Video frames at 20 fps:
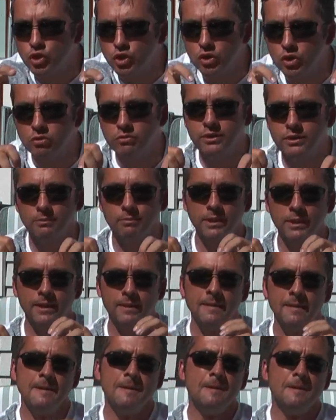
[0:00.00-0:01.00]
sugar in the
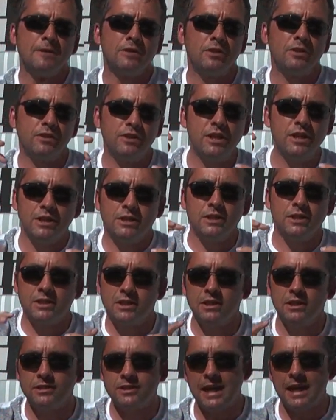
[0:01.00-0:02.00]
beer, so the yeast is
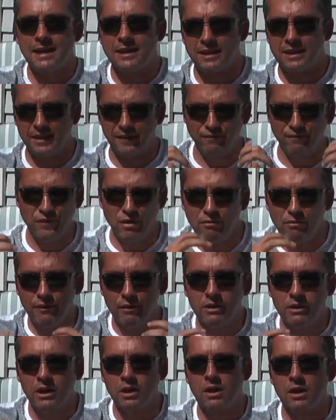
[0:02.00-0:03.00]
still attacking it. Very,
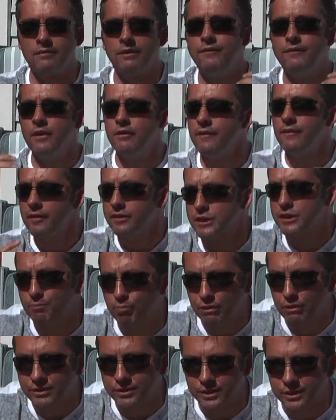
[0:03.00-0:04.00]
very lively, very, very
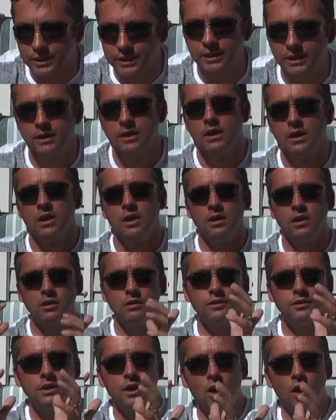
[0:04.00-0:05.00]
spritzy.
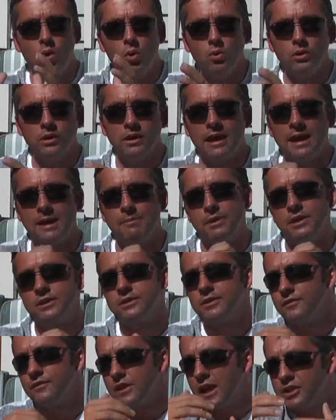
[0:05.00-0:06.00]
The older
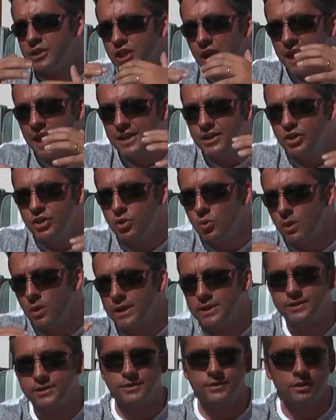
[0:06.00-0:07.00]
lambics have
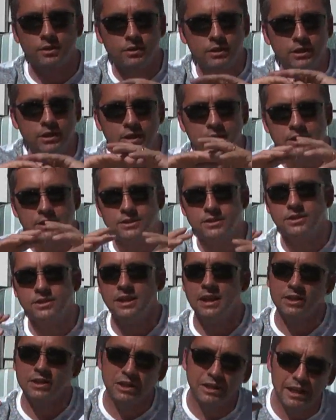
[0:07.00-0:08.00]
attenuated, so the yeast
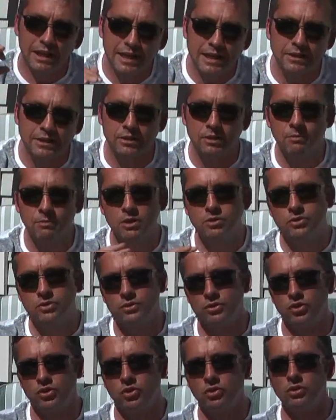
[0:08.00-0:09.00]
has actually eaten most
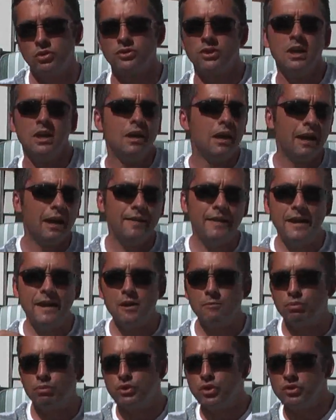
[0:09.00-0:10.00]
of the sugars, and they
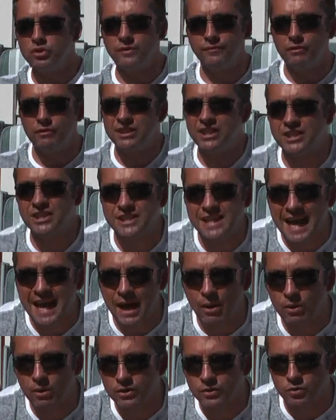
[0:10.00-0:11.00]
are producing very
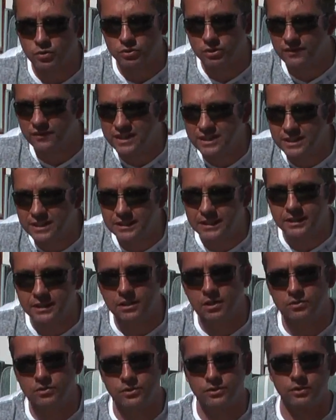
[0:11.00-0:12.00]
sour, sort of acidic
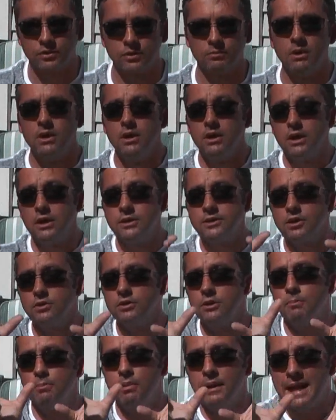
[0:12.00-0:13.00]
notes to them. And so
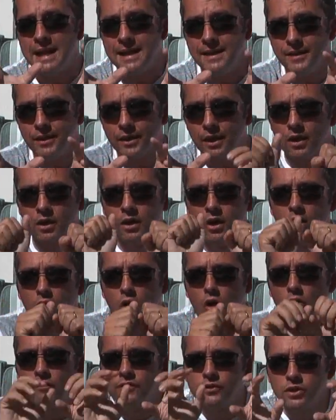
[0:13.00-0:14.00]
the blender
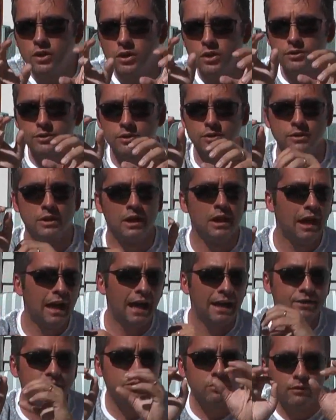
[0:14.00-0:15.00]
of Gueuzes
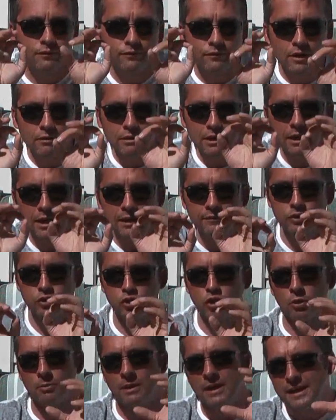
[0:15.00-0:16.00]
has to do a very clever
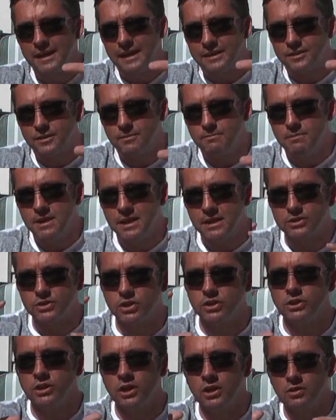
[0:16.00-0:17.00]
job. He has to
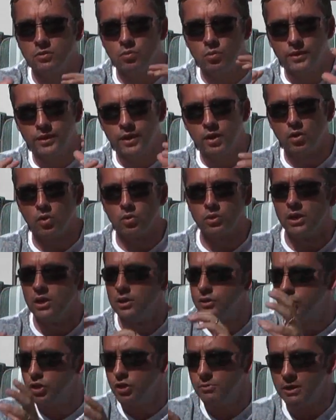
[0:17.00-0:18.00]
mix young with old.
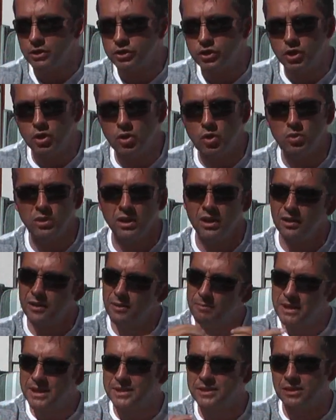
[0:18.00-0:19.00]
Too much old,
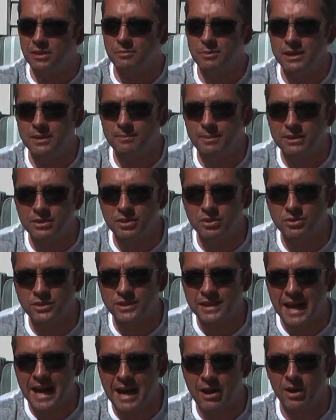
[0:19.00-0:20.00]
the beer's going to be a bit too
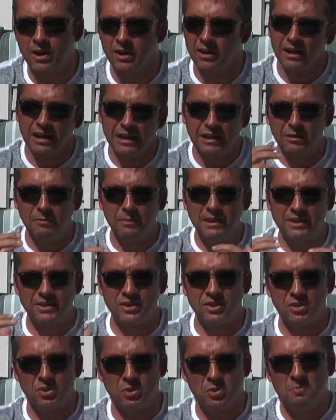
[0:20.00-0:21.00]
sour, a little bit
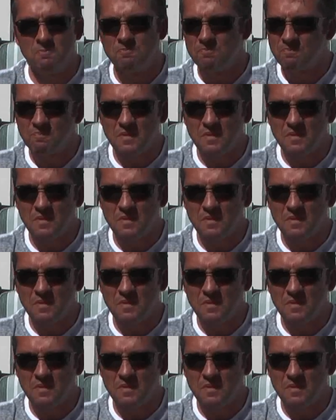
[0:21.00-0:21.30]
too,